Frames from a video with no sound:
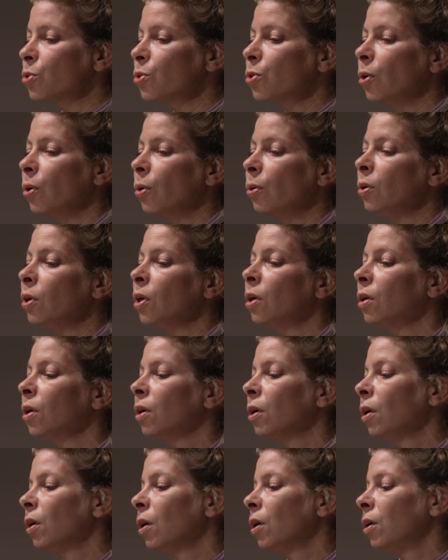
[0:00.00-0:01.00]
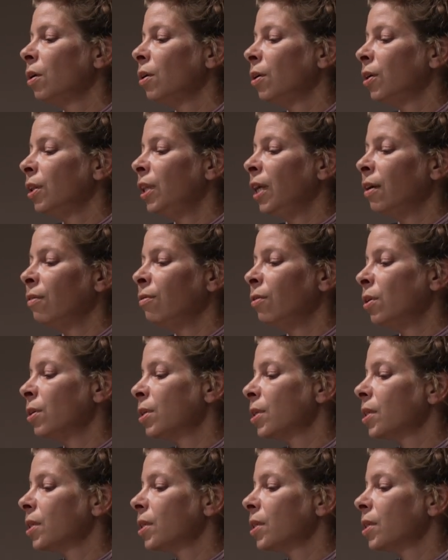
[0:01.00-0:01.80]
So there were